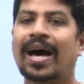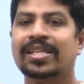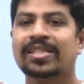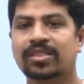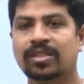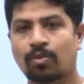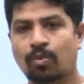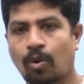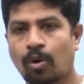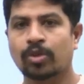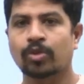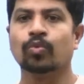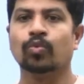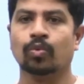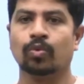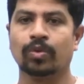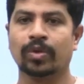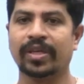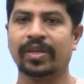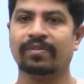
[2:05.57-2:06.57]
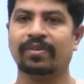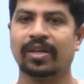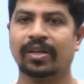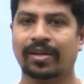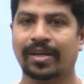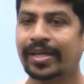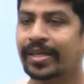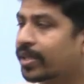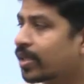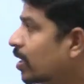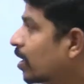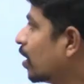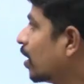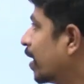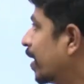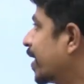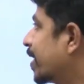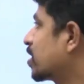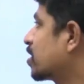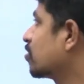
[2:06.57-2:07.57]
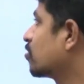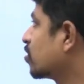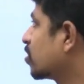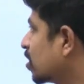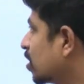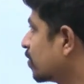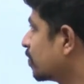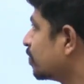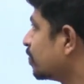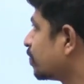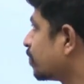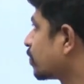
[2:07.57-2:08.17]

answer what you given, right? Next question.